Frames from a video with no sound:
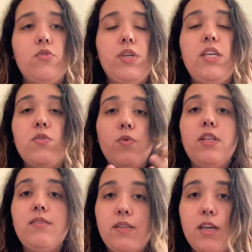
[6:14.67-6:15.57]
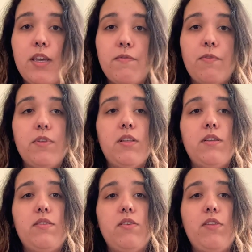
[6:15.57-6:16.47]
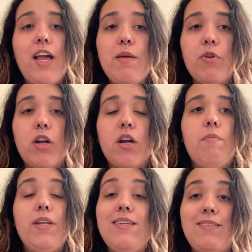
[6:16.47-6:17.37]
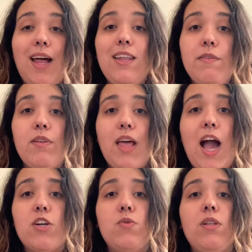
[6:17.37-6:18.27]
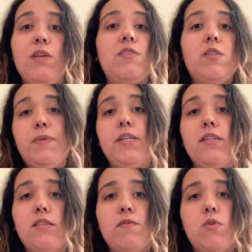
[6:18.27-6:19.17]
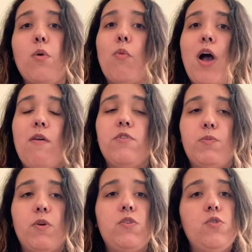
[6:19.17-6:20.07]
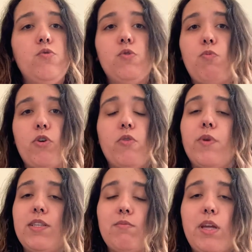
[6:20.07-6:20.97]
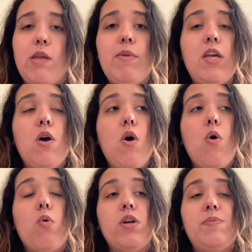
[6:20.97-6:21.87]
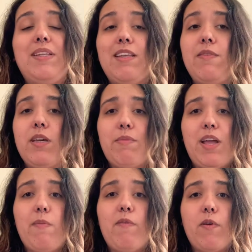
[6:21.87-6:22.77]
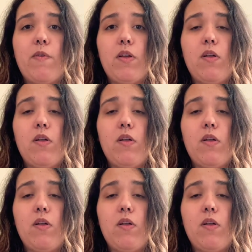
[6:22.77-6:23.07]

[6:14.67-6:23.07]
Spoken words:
he's really seeing it for the glitz and glamour, but he's not living the actual lived experience of the normal average person who was born and raised in Miami or has been living in Miami for a very long